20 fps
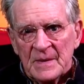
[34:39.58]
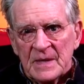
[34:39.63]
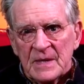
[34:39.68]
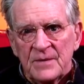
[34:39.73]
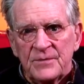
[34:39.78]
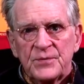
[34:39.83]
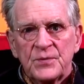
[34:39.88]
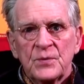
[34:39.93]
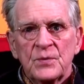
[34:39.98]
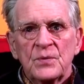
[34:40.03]

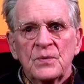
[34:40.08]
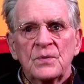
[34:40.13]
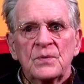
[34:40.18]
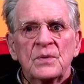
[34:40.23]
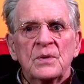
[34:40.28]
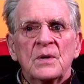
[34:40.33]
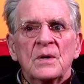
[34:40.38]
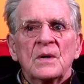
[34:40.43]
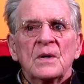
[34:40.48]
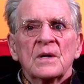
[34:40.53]
If
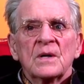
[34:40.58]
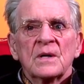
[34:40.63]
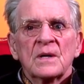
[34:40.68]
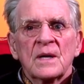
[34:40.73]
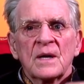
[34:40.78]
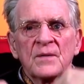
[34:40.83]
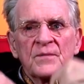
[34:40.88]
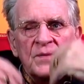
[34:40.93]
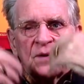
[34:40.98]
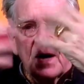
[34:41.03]
you
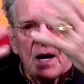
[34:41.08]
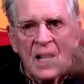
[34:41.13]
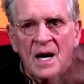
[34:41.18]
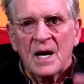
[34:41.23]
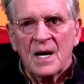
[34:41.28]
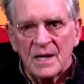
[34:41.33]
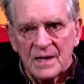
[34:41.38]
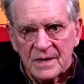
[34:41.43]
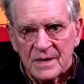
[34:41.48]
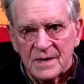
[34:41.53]
love
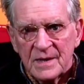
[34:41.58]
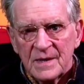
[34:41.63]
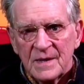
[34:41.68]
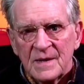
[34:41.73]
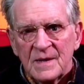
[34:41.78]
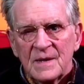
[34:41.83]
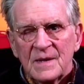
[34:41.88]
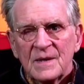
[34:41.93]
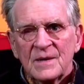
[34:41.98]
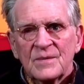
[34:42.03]
God
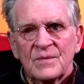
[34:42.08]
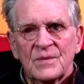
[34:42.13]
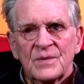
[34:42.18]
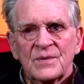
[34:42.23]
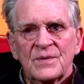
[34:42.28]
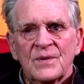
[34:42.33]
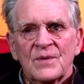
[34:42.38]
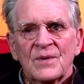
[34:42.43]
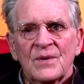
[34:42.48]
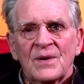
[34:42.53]

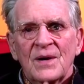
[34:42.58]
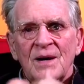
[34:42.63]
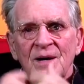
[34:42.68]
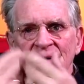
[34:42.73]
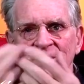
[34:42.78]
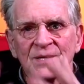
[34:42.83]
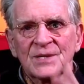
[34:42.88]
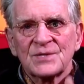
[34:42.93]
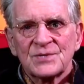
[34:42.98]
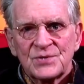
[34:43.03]
with your
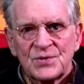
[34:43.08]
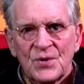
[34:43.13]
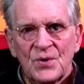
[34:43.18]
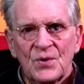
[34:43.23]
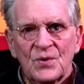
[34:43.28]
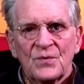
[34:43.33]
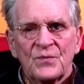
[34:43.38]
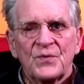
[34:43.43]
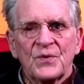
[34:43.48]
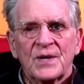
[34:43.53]
heart and
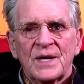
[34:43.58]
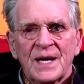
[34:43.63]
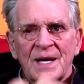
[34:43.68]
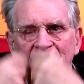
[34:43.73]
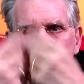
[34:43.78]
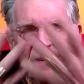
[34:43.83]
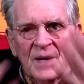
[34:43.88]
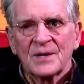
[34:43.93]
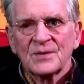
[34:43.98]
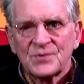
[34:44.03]
soul,
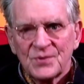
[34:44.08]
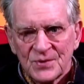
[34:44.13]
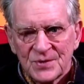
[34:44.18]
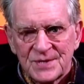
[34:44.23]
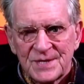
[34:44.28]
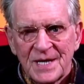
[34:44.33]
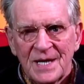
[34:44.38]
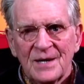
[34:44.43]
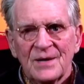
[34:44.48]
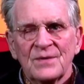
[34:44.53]
forget about
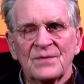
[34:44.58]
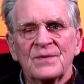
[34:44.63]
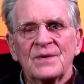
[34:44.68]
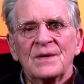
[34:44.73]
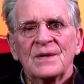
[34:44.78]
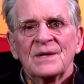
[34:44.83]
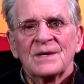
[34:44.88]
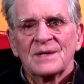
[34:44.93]
yourself,